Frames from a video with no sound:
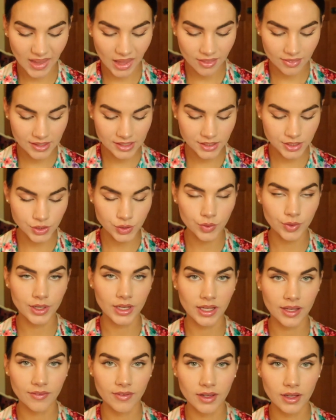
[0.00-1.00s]
this is going
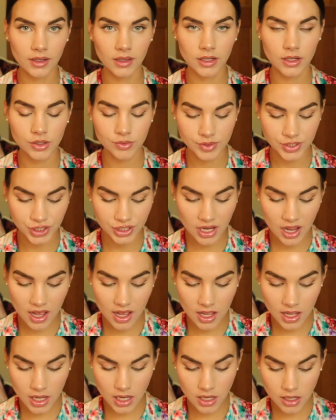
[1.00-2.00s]
to give it a little
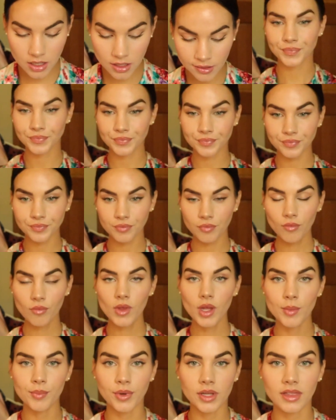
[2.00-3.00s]
shine,
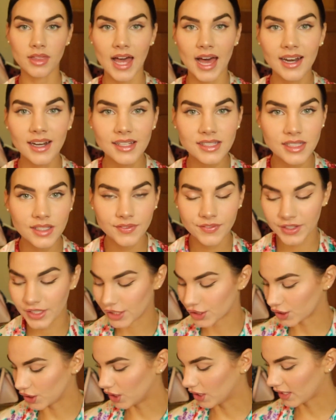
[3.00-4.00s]
but that is the
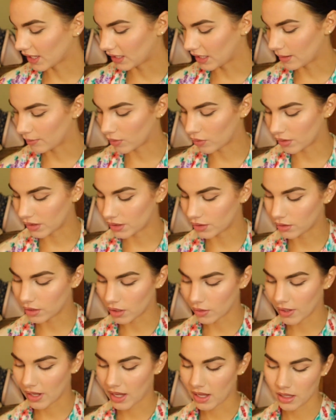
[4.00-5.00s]
finished look, and I'm going to
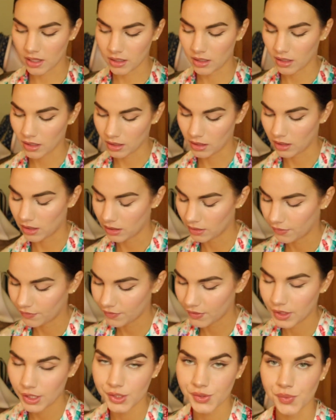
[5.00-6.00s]
go ahead and
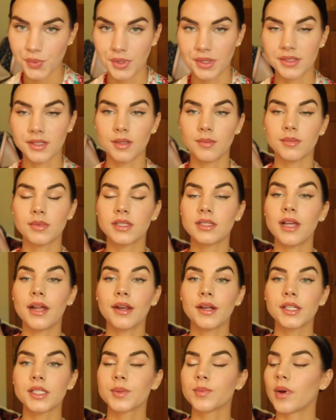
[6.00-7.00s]
finish with some
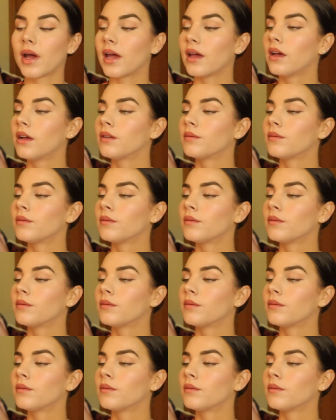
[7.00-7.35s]
setting spray.